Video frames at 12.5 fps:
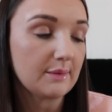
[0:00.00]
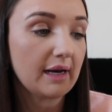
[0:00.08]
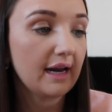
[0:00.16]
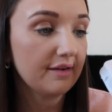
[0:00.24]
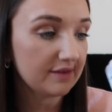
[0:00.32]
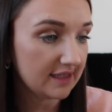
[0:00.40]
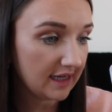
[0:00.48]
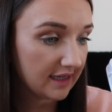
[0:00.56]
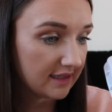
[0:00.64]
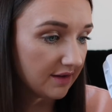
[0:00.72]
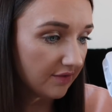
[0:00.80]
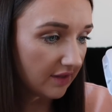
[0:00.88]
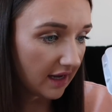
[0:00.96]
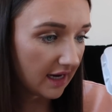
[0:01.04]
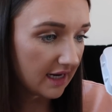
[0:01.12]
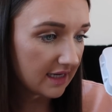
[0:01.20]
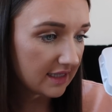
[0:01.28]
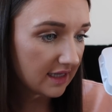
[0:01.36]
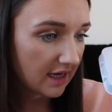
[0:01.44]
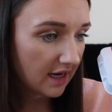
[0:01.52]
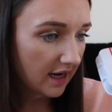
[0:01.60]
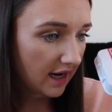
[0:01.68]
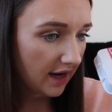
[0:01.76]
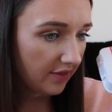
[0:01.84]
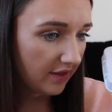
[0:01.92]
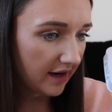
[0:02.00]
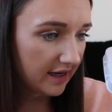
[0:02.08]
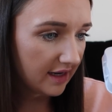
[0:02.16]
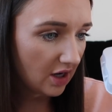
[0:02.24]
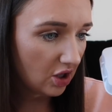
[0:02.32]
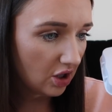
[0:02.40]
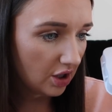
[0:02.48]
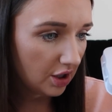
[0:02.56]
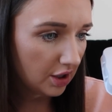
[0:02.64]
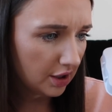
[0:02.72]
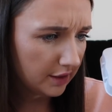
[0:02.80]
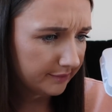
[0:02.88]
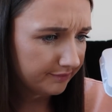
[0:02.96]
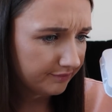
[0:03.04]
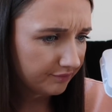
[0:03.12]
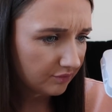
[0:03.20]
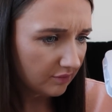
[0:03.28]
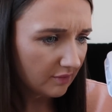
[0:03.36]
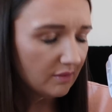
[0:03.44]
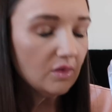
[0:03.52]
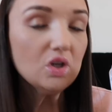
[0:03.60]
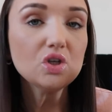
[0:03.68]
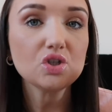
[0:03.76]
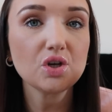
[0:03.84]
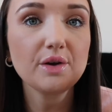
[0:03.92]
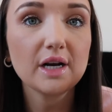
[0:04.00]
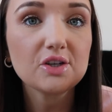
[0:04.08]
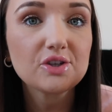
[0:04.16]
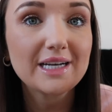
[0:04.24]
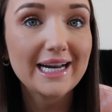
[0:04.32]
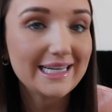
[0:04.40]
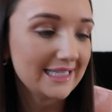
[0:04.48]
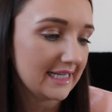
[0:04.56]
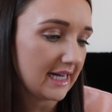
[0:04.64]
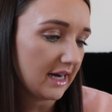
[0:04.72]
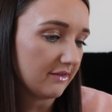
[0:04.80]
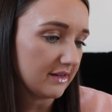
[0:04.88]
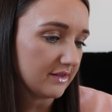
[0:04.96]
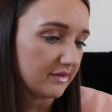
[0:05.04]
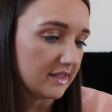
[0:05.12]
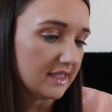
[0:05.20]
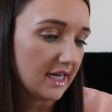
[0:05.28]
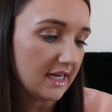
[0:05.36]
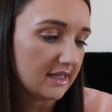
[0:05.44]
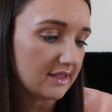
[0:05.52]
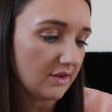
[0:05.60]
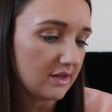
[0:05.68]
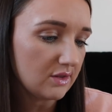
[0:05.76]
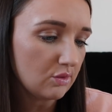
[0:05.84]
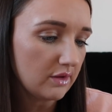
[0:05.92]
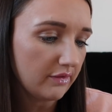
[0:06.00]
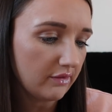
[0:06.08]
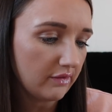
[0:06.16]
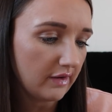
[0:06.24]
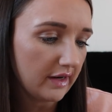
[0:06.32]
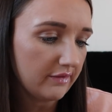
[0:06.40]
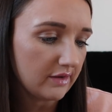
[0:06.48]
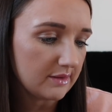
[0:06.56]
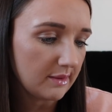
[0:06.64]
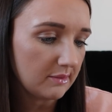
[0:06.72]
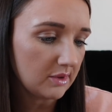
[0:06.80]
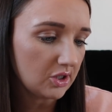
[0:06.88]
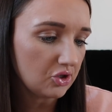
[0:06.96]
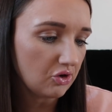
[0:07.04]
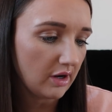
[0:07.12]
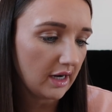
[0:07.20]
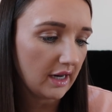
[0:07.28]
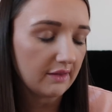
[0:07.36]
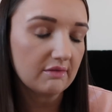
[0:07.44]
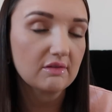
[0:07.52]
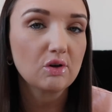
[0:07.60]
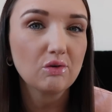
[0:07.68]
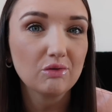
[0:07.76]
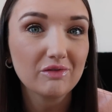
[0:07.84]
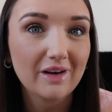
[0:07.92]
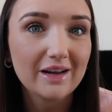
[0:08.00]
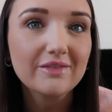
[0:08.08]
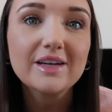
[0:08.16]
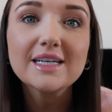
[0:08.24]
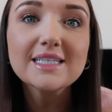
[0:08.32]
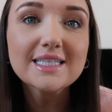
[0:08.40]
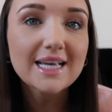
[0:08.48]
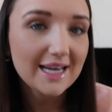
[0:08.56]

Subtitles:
I'm gonna have 6 of these and they are 280 calories for 6. So there's all different flavors, but I'm gonna try like the cool flavors.